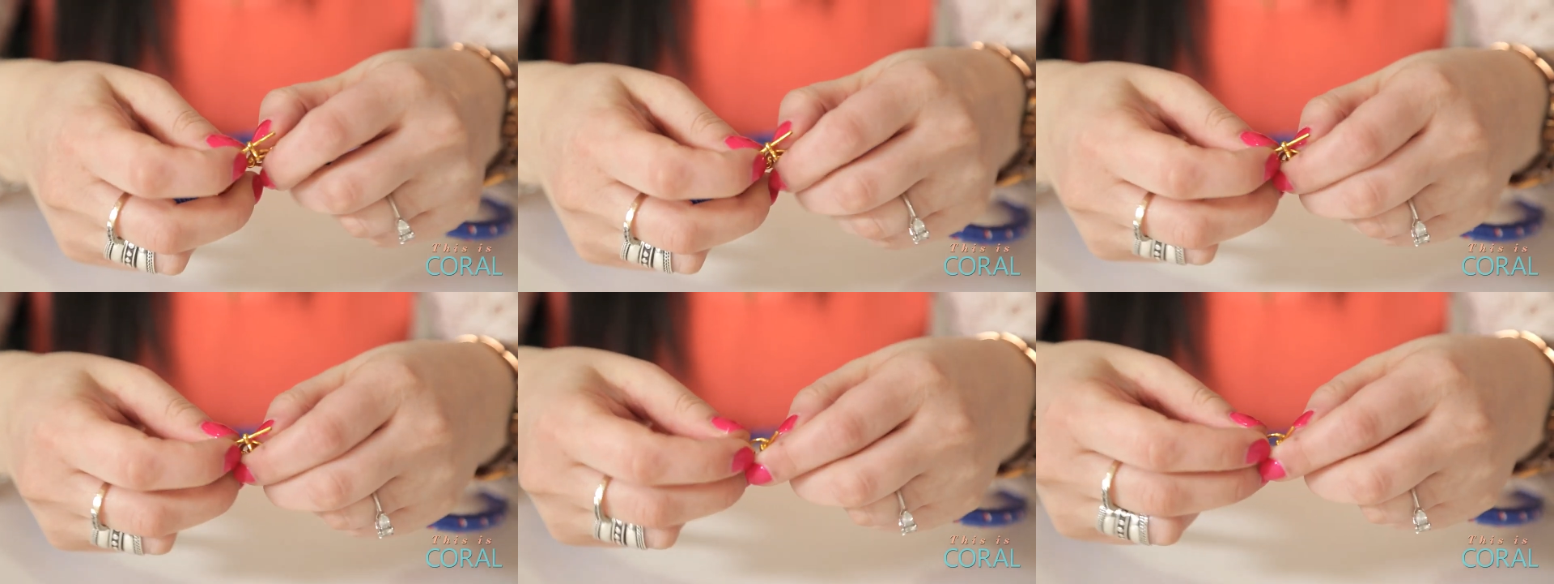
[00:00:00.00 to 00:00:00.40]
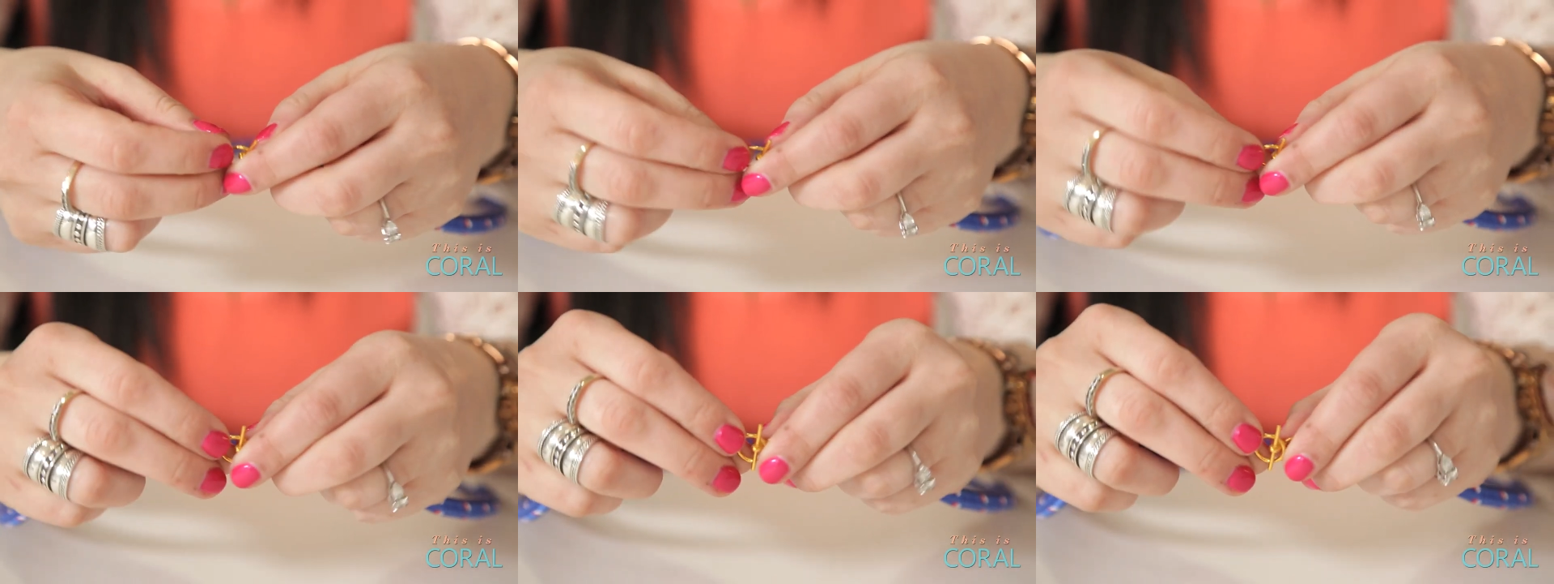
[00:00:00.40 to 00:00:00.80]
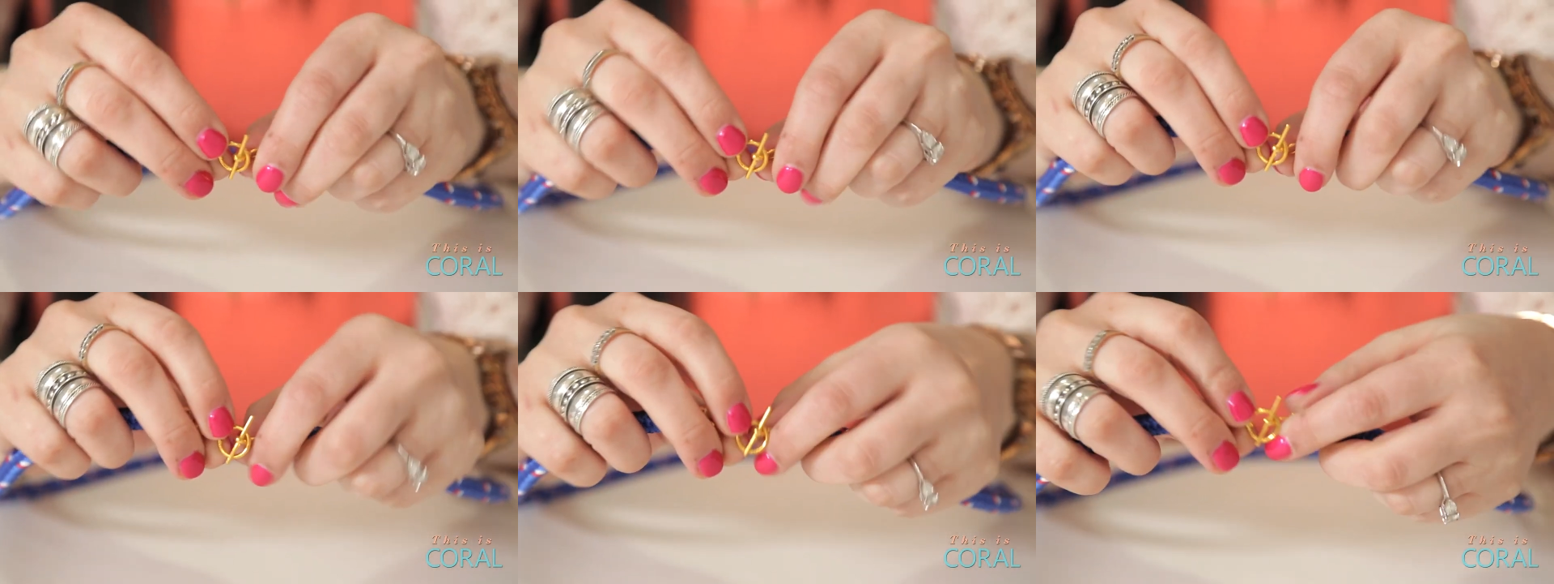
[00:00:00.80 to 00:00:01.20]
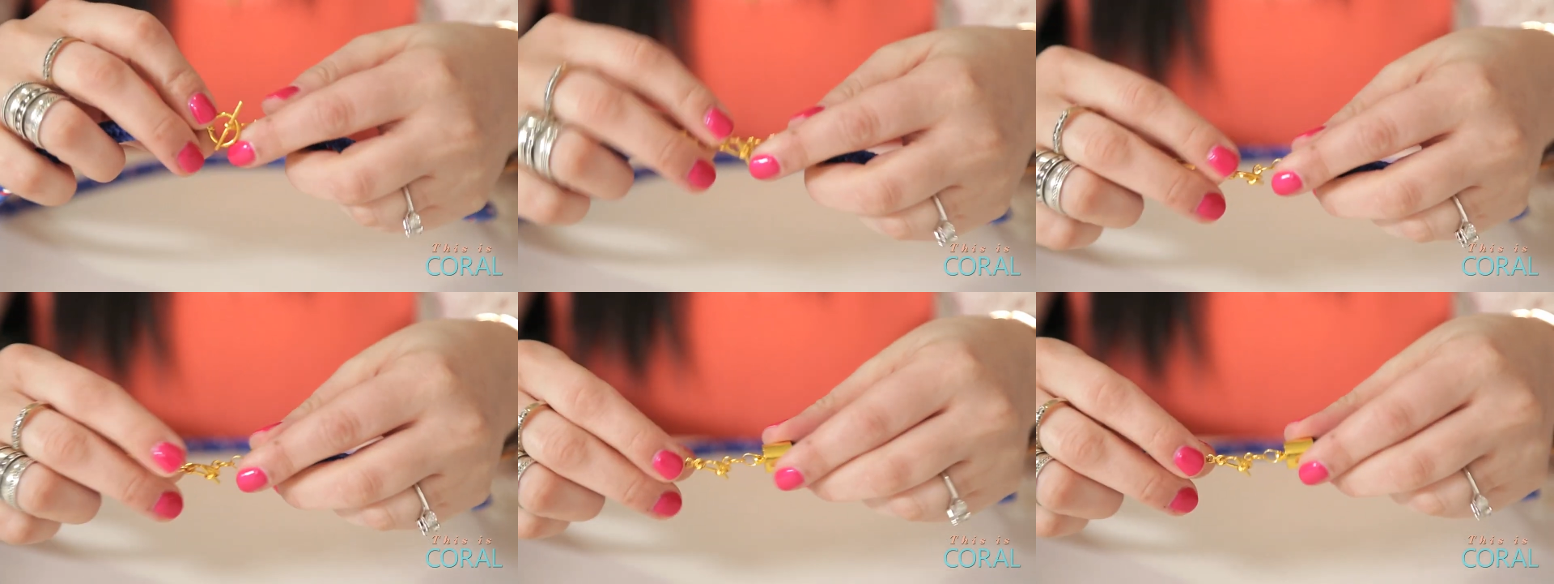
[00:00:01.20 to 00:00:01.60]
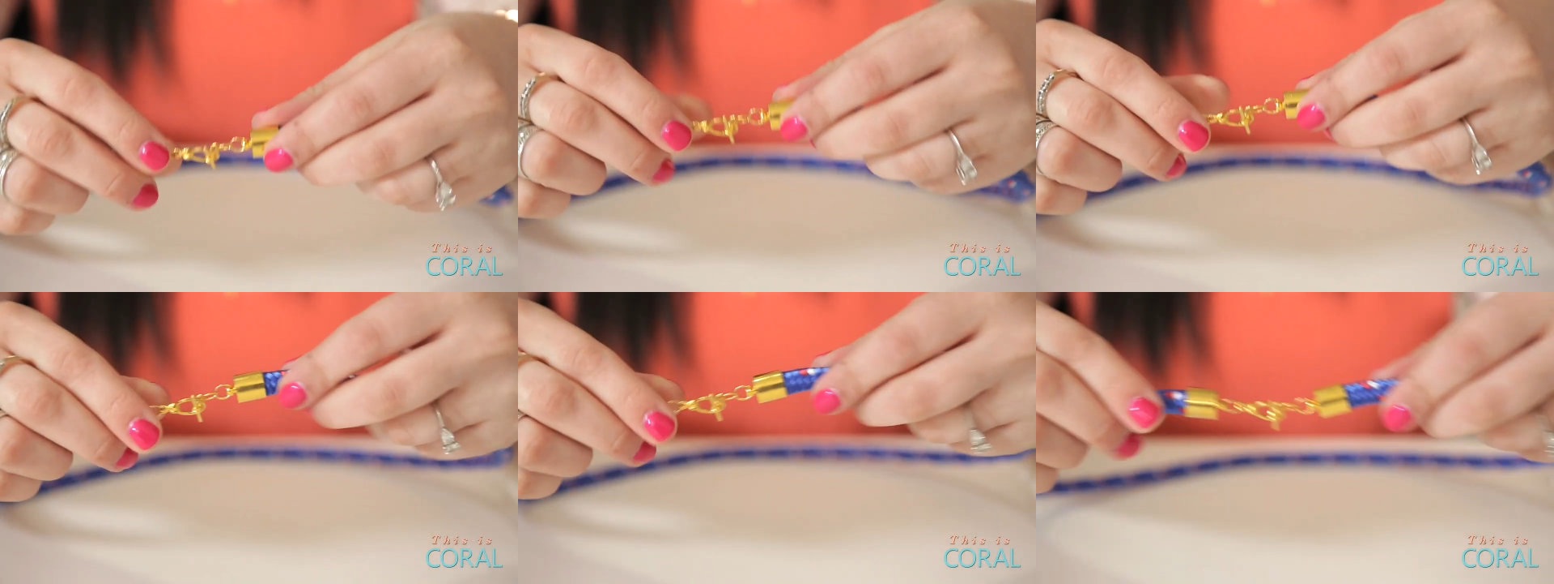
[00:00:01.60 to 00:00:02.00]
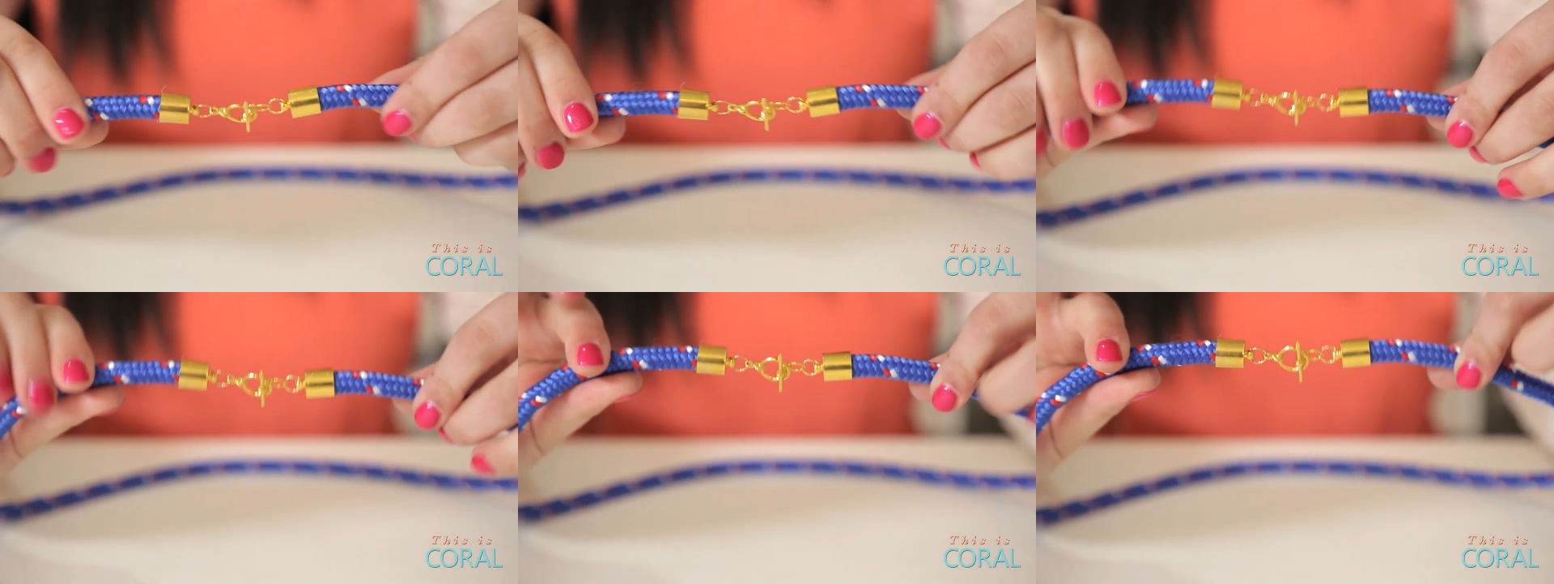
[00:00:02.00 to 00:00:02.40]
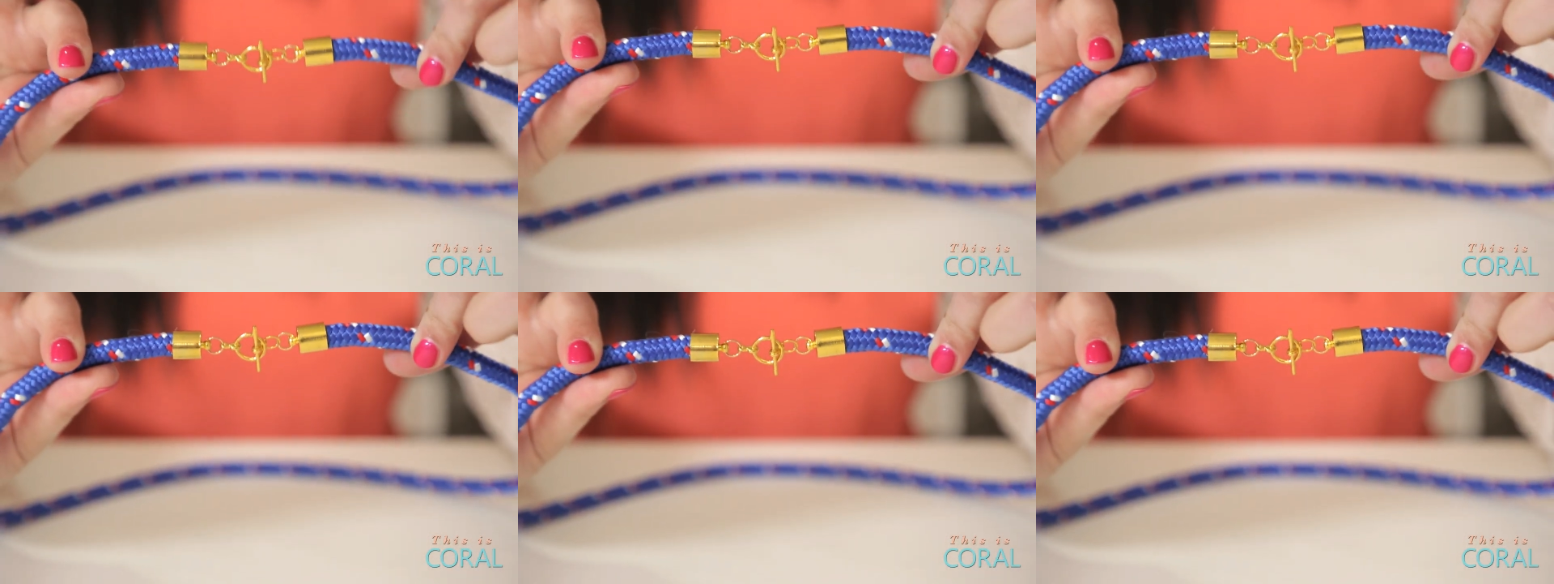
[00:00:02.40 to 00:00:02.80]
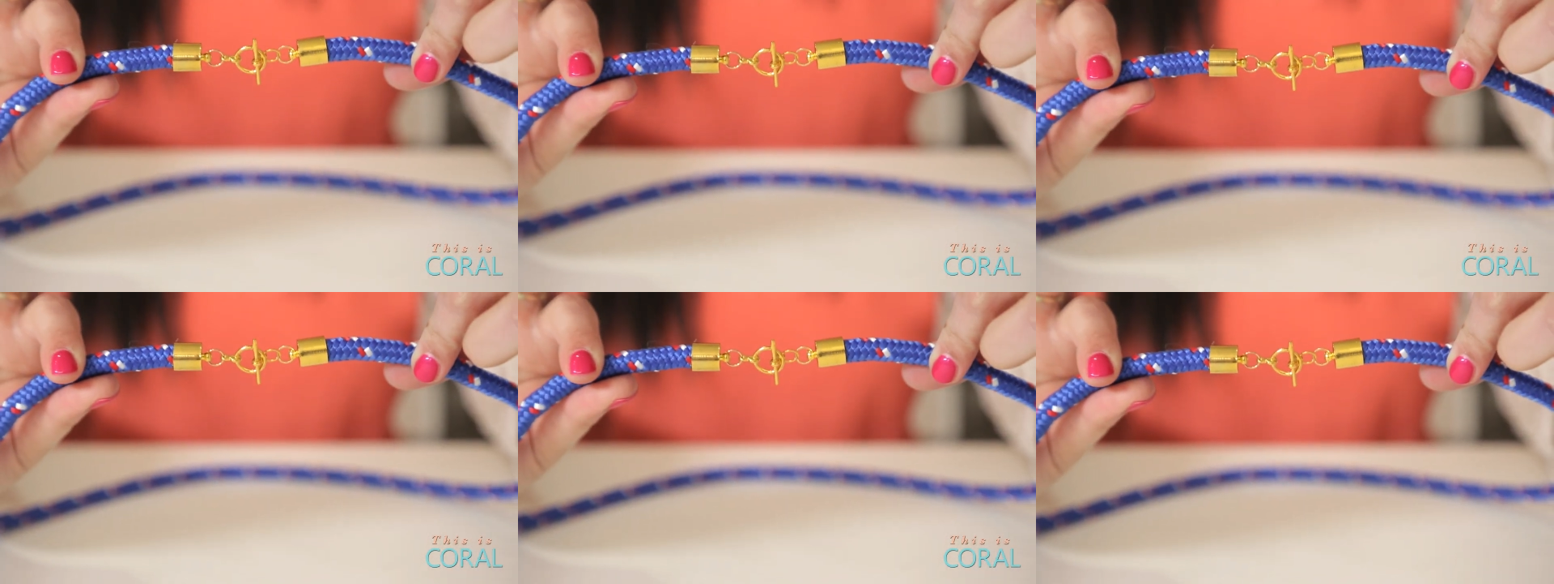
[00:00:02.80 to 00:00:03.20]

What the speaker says: [unreadable: no face in view]